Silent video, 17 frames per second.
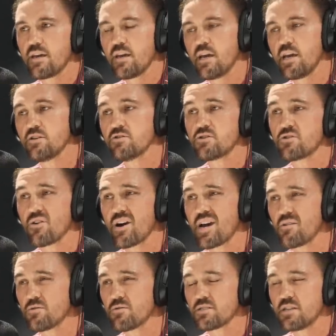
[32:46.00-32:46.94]
Andrew
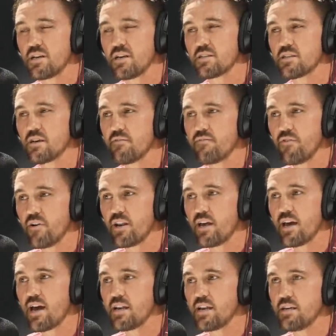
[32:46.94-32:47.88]
Craig was another tough fight
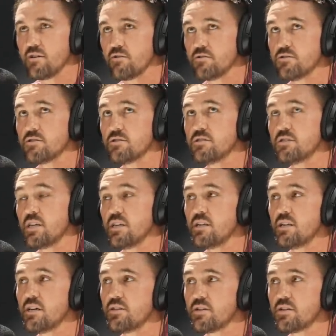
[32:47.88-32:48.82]
I had here in
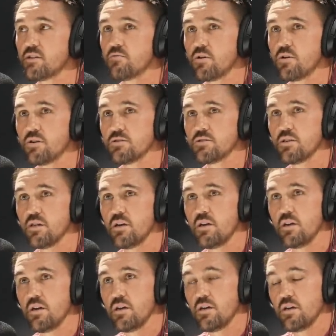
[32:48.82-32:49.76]
Sydney, I think it was.
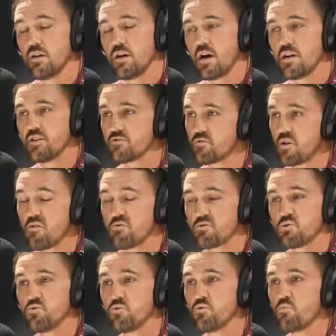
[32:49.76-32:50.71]
I just I
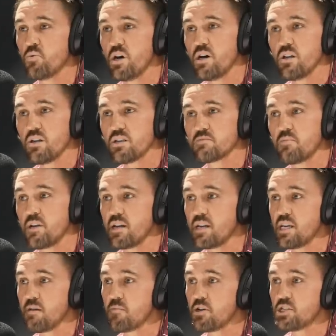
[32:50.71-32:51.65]
was doing well. I was
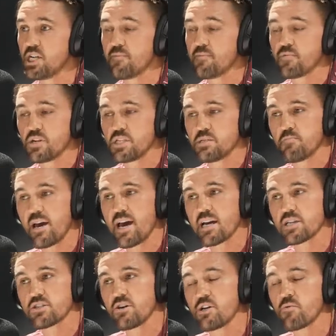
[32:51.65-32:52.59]
beating him. I jumped on his
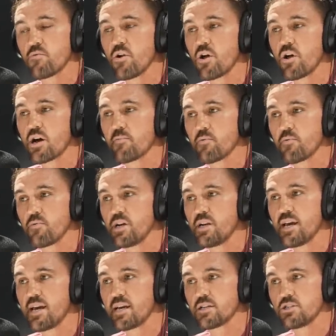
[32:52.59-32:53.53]
back, tried to rock up a
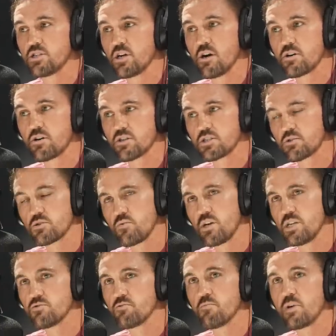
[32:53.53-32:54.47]
rear naked choke. I
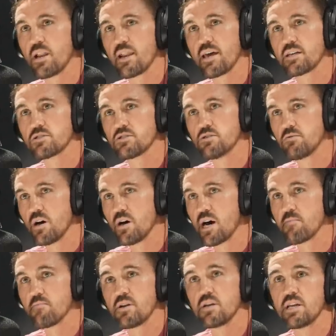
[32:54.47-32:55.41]
squeezed with my legs too
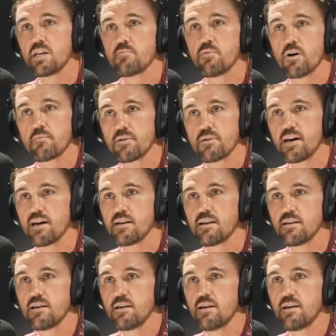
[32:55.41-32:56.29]
hard. My knee popped out.